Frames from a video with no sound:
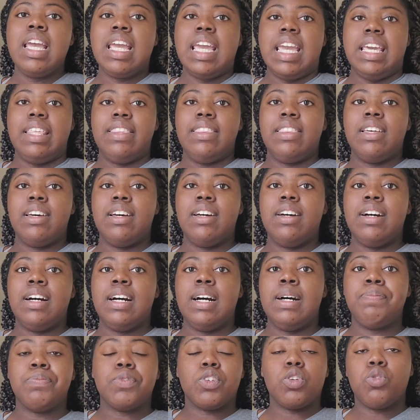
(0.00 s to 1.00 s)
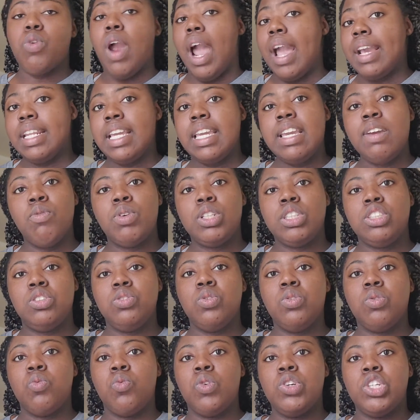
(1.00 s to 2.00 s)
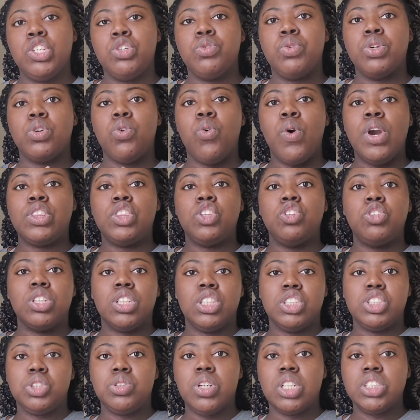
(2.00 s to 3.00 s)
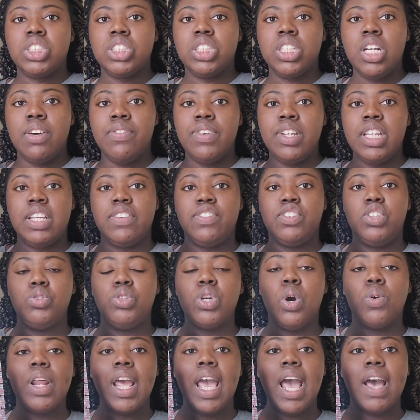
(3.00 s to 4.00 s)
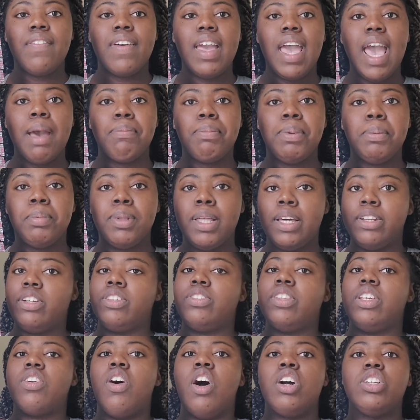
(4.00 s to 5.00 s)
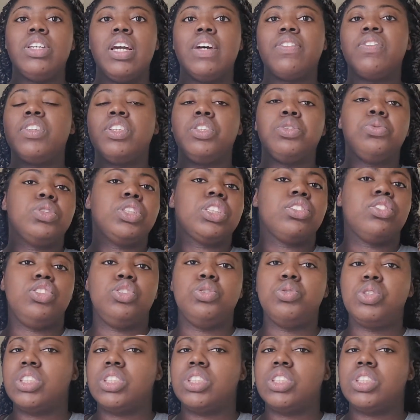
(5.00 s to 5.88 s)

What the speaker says: in the writing, when you were going through the construction of it, if you don't have a Happy Planner, then all you have to do is use